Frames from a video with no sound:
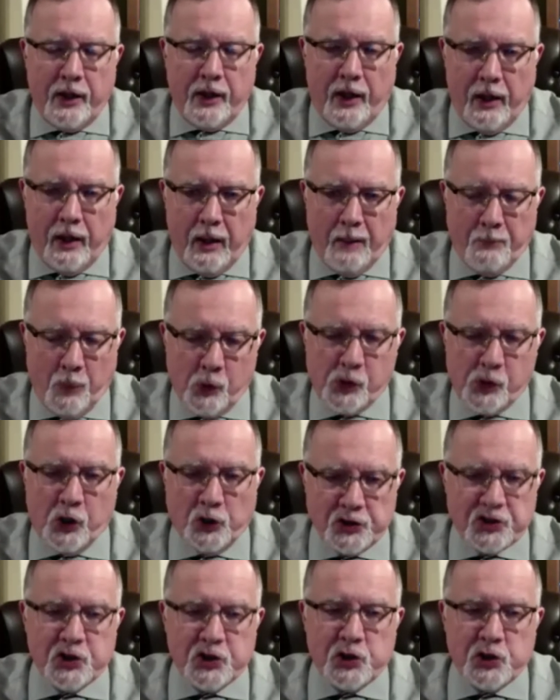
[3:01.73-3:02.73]
a more
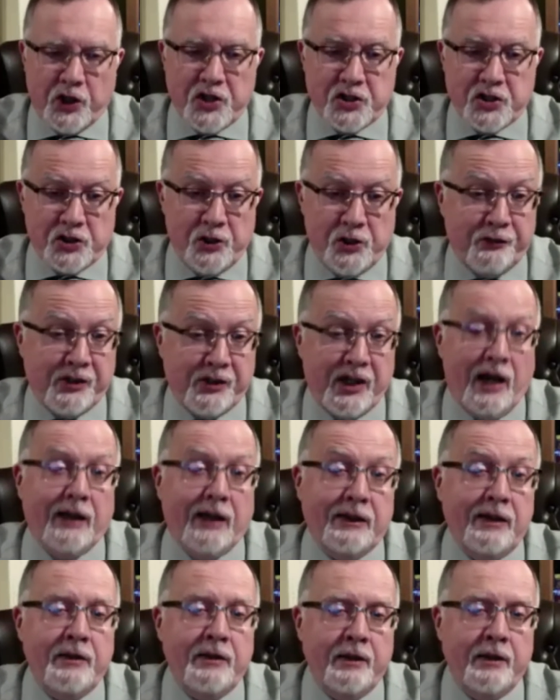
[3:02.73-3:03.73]
concentration of
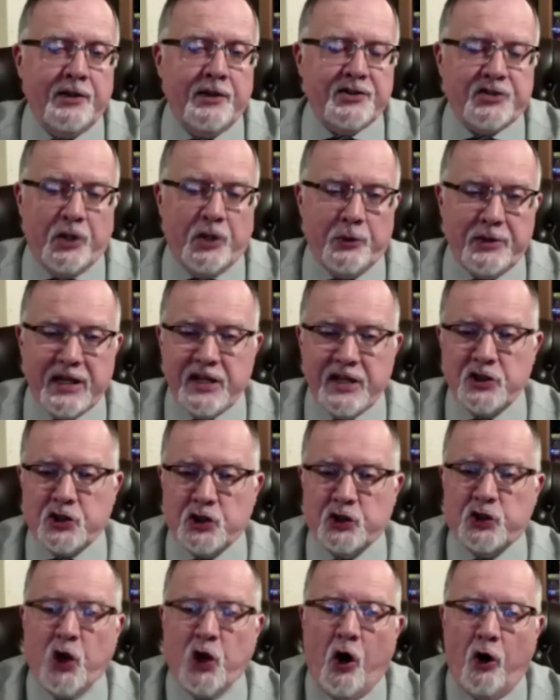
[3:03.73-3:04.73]
color. So
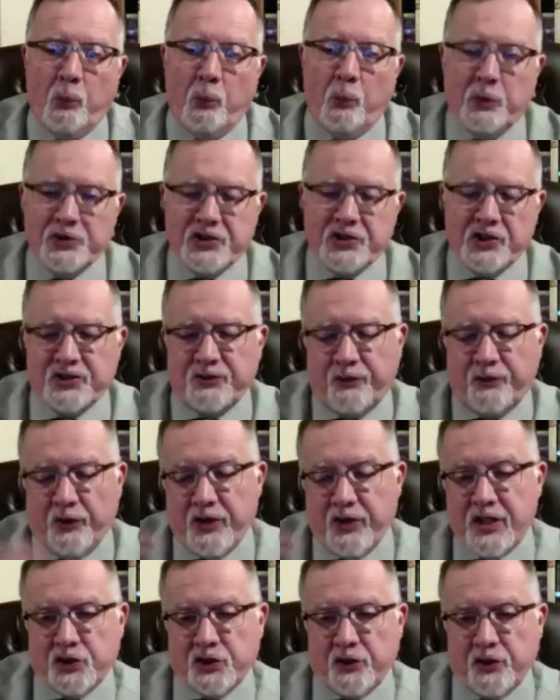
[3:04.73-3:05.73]
each dot was for
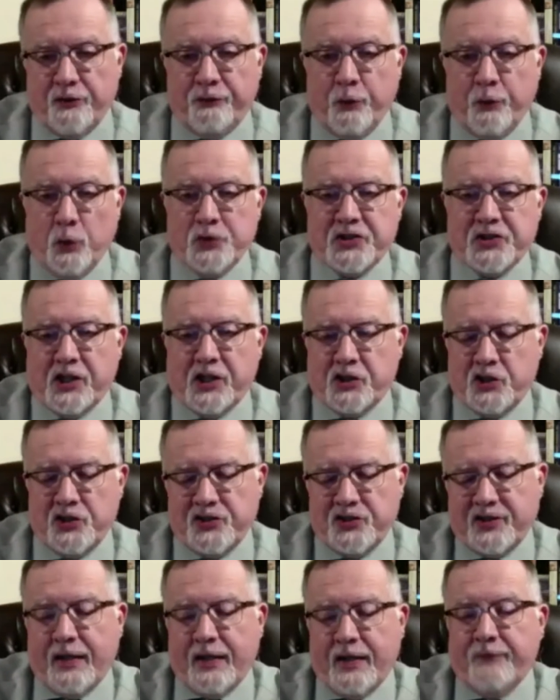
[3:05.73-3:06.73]
each of the 4 sections,
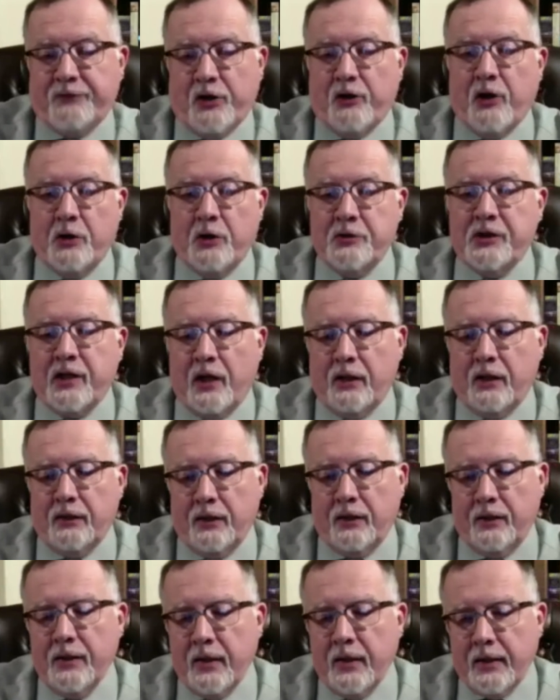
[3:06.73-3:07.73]
they have their own color.